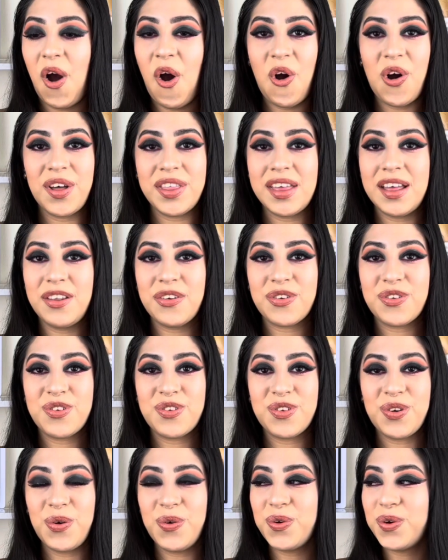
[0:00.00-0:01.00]
Oh, that looks
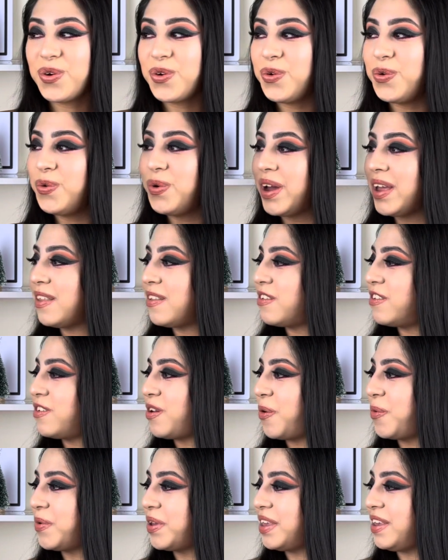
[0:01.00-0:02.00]
so cool and
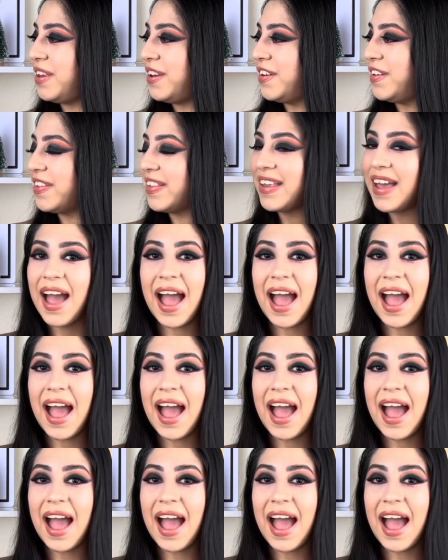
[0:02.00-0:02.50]
so cute.